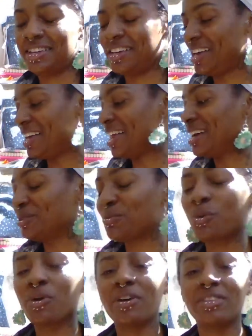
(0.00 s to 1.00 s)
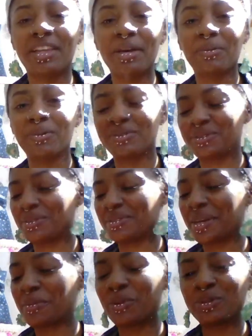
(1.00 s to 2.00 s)
It has more labels, so it's
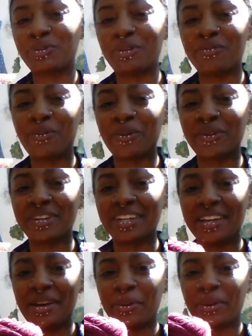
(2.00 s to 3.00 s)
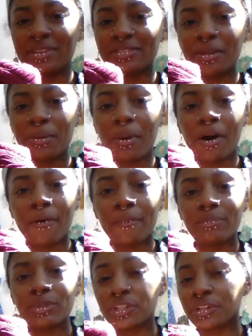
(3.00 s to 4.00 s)
like more straightforward. We got
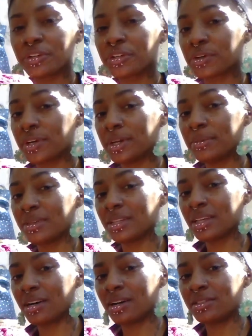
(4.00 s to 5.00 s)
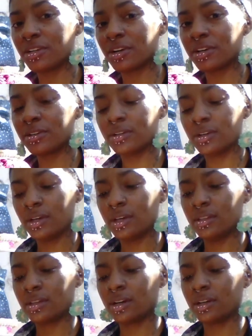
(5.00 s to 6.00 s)
some sugar and cream lily cotton yarn.
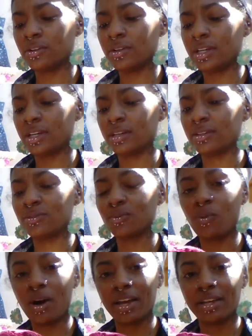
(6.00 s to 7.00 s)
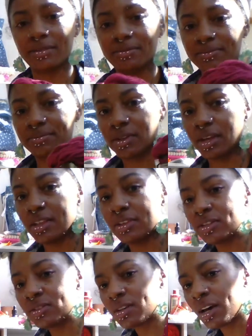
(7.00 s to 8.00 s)
The color is wine.
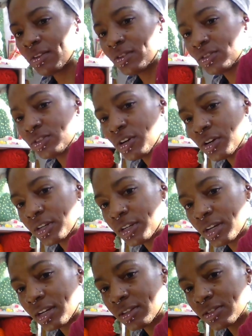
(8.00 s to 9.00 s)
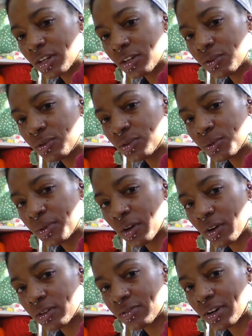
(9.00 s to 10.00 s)
This yarn, this color used to be
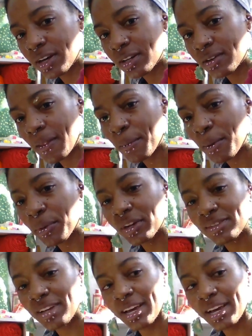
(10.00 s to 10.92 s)
hard to find. I remember because